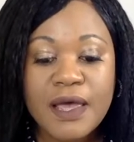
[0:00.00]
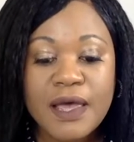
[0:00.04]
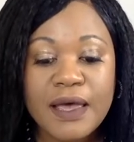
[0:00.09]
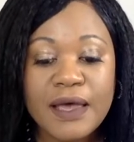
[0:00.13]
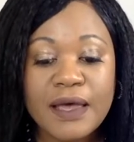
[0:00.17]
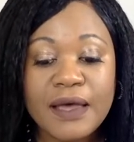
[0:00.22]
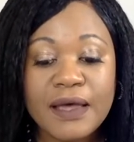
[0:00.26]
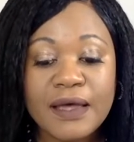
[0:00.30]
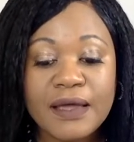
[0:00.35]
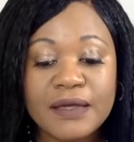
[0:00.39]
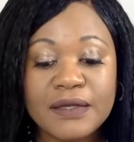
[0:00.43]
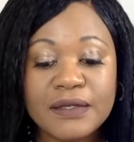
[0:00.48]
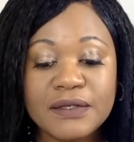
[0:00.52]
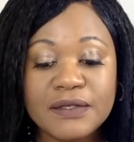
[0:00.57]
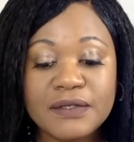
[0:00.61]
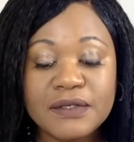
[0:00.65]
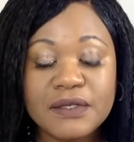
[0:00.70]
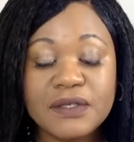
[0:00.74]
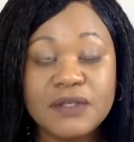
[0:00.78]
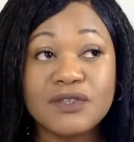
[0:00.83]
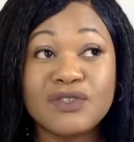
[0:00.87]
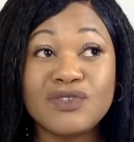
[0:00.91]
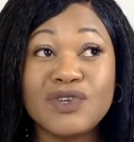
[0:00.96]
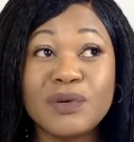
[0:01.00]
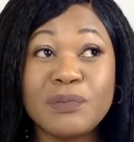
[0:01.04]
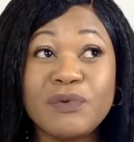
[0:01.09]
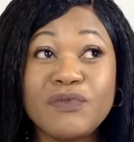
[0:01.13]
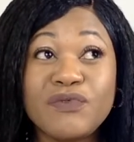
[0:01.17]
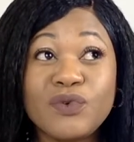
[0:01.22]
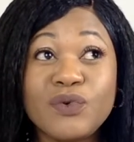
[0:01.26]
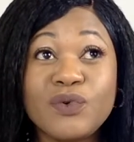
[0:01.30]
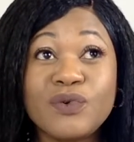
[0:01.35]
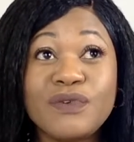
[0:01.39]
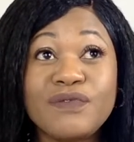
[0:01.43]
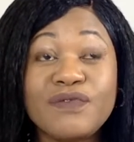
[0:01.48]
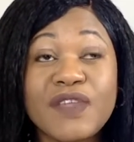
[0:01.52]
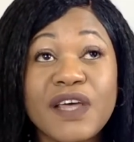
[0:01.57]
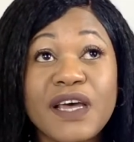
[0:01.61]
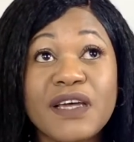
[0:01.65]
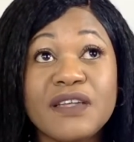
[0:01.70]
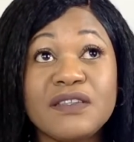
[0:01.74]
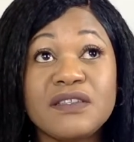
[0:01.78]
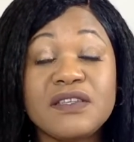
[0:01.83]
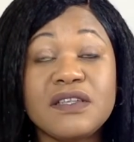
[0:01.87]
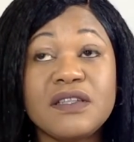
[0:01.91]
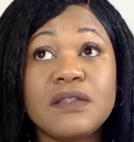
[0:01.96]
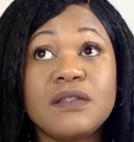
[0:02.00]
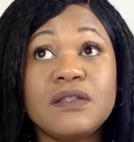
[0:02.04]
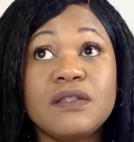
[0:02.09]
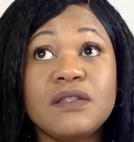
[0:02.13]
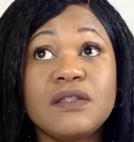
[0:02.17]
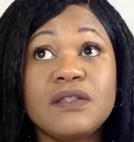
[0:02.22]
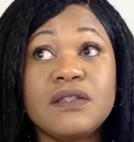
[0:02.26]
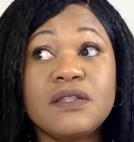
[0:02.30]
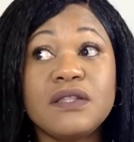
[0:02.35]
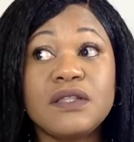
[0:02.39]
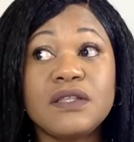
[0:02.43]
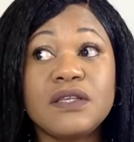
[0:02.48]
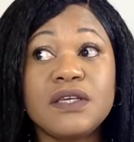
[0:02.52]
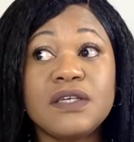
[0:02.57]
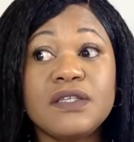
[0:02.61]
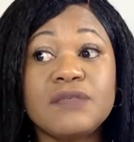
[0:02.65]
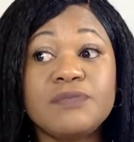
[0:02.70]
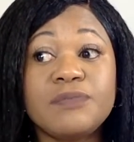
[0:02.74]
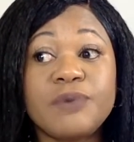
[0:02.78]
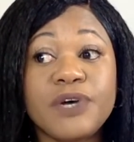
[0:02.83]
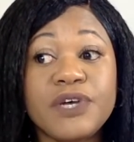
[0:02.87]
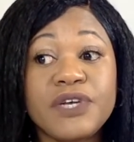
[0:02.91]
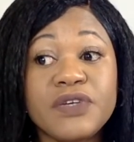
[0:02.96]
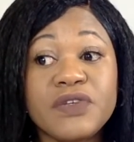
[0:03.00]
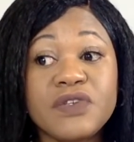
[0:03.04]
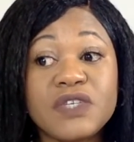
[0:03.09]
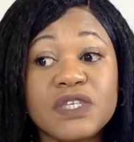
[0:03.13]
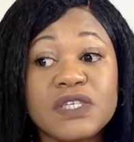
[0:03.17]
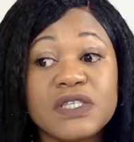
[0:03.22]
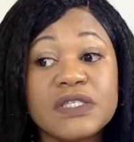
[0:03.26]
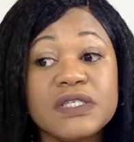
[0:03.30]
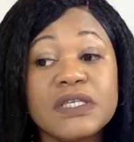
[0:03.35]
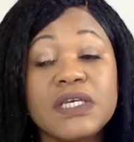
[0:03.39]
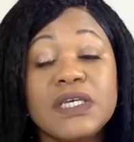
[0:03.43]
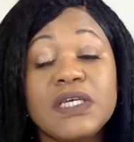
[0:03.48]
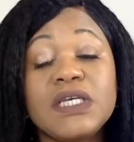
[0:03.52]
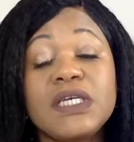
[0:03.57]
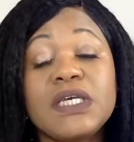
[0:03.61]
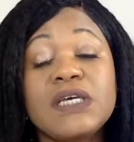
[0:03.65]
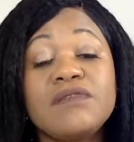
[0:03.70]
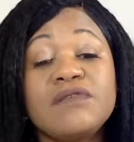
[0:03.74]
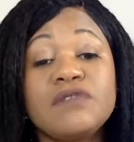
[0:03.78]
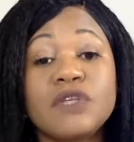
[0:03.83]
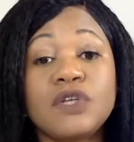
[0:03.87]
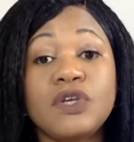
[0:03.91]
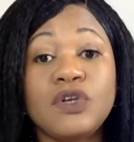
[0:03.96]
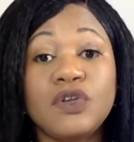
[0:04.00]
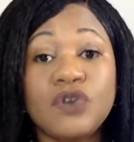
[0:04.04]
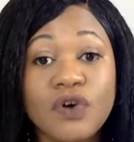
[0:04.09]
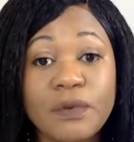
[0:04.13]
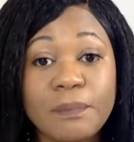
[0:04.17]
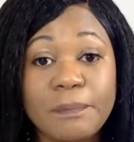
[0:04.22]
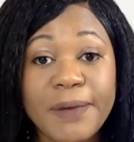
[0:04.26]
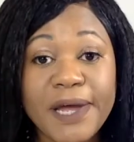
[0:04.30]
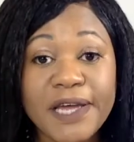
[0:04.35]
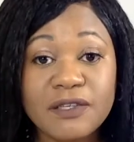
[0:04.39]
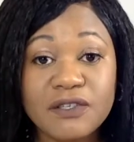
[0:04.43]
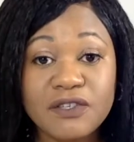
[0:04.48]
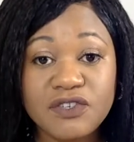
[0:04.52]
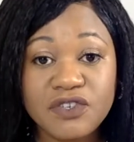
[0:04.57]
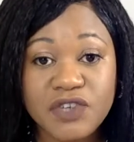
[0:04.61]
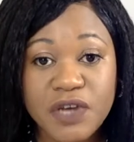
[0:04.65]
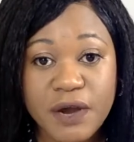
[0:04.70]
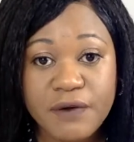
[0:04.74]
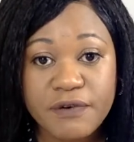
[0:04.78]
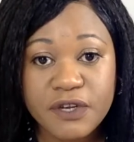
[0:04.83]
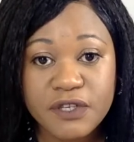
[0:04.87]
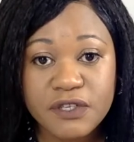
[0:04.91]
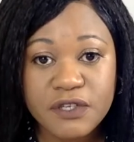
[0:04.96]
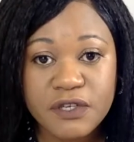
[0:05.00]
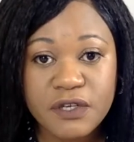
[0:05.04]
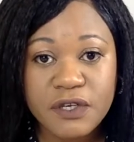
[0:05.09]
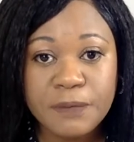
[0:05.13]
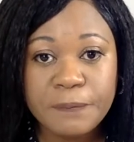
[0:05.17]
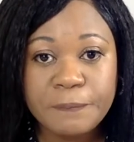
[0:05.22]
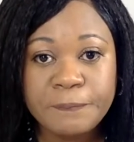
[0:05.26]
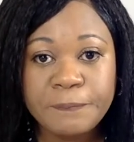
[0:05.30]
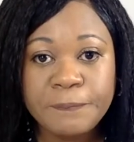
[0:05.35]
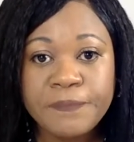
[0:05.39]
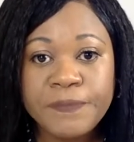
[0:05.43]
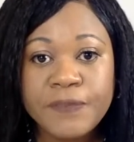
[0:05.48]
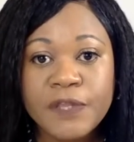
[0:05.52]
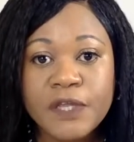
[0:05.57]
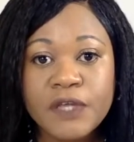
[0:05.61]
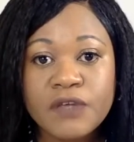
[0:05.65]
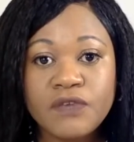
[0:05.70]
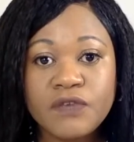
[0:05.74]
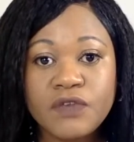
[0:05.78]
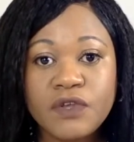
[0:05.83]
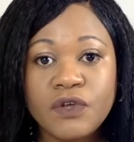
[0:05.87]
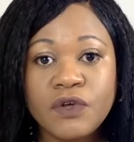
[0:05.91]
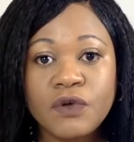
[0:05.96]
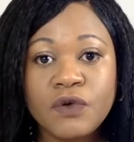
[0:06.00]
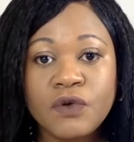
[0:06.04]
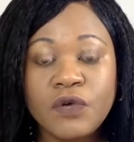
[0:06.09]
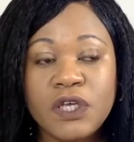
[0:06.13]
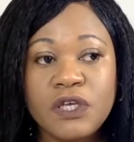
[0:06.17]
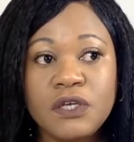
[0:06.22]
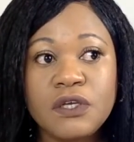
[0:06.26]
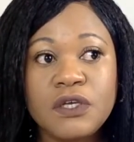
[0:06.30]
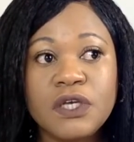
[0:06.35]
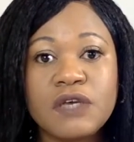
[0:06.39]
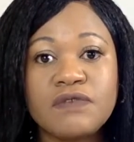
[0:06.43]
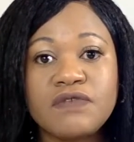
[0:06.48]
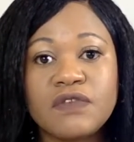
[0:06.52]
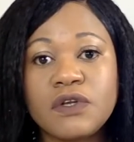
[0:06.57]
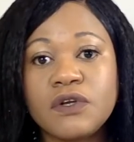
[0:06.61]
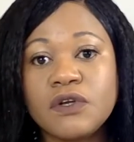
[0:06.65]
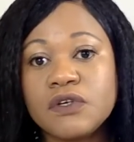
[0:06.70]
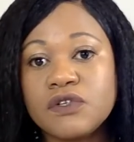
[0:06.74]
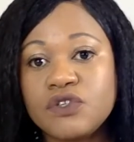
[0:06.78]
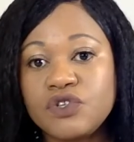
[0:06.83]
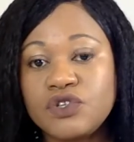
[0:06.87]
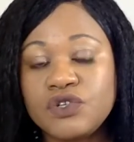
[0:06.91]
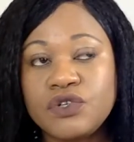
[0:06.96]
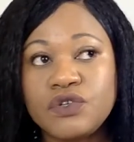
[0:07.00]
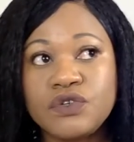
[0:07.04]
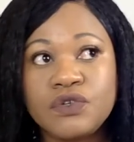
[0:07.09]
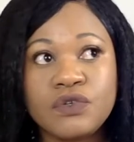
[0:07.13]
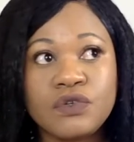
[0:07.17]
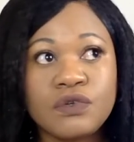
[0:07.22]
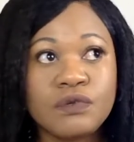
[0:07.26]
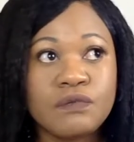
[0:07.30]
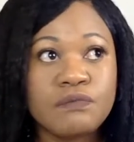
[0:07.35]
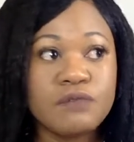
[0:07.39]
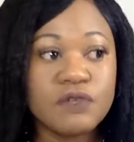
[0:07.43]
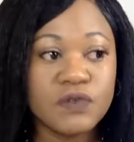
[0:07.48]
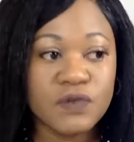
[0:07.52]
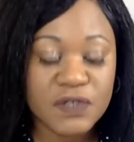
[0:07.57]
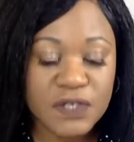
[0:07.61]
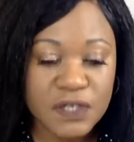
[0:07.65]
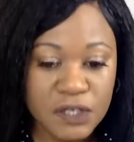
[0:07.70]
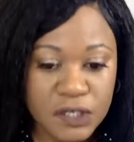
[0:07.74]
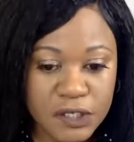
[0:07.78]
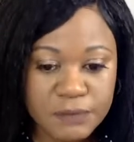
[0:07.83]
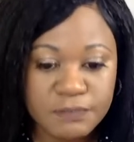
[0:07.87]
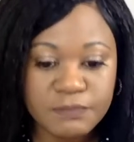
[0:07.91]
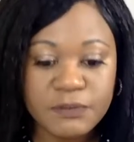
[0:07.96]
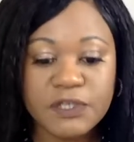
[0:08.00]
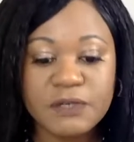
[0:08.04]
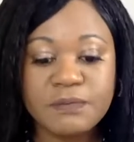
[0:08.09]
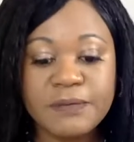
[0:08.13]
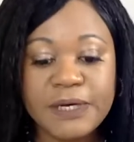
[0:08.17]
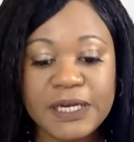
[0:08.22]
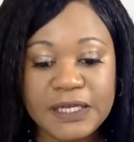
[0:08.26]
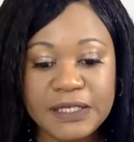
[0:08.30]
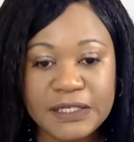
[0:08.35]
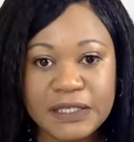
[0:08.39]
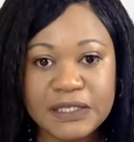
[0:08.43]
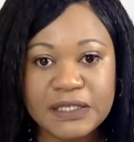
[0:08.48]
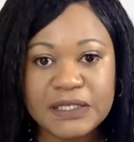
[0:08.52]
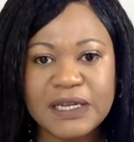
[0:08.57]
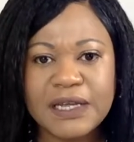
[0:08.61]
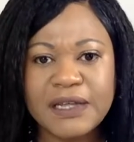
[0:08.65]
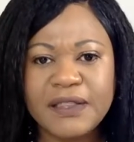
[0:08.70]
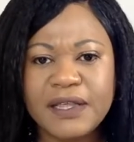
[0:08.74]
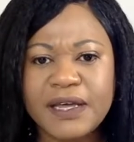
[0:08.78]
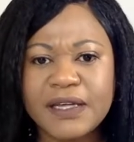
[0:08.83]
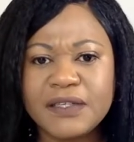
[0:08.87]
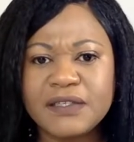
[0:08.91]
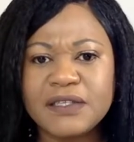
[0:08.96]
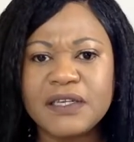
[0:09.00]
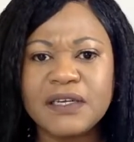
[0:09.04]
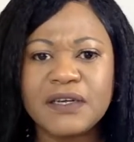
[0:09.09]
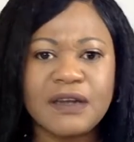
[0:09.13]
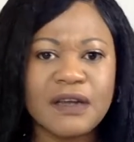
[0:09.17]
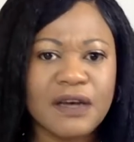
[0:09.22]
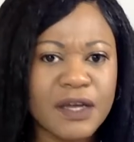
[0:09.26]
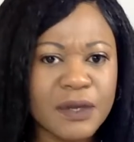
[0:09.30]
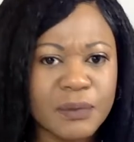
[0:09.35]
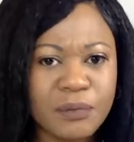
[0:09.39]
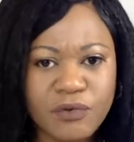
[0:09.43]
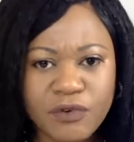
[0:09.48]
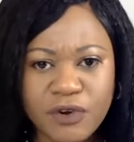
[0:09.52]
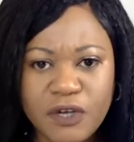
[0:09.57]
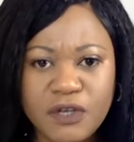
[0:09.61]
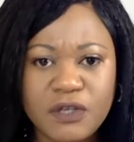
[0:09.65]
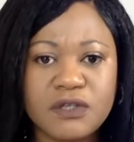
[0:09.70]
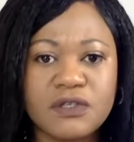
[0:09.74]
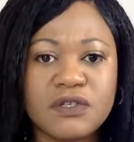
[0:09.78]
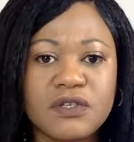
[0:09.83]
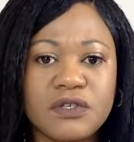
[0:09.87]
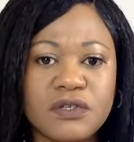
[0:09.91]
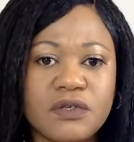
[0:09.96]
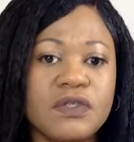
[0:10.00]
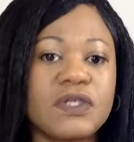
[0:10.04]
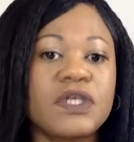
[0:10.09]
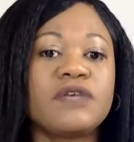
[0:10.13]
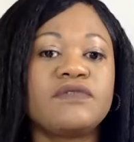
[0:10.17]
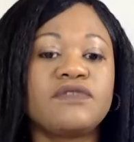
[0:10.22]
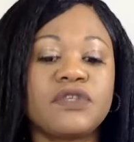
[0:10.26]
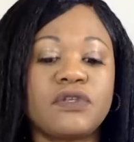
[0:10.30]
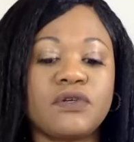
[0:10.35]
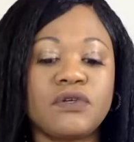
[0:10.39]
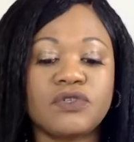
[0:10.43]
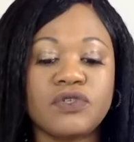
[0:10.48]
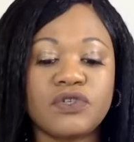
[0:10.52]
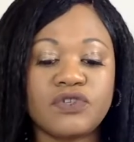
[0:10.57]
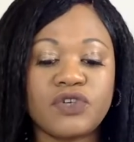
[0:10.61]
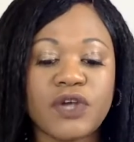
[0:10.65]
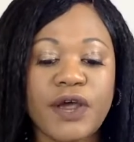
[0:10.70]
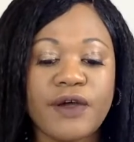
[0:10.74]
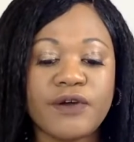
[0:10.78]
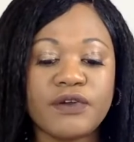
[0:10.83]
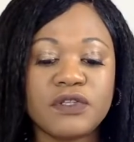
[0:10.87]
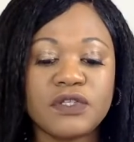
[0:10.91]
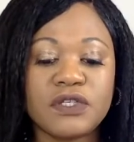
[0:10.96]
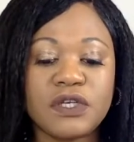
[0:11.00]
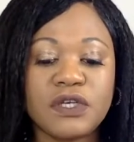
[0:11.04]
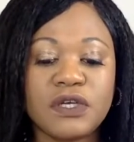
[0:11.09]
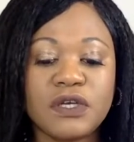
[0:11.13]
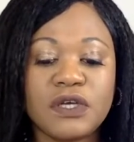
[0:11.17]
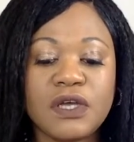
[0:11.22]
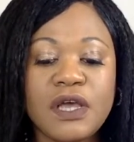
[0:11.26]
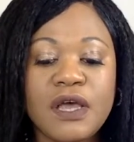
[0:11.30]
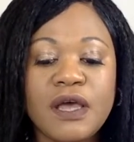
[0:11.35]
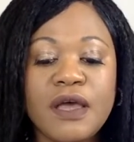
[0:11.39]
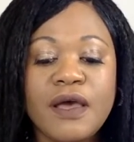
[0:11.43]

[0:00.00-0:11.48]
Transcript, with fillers: And on top of all of that his bio does say he gives a lot back to charity. So he gives a lot to museums and places like that and libraries, you know, he gives a lot to charity.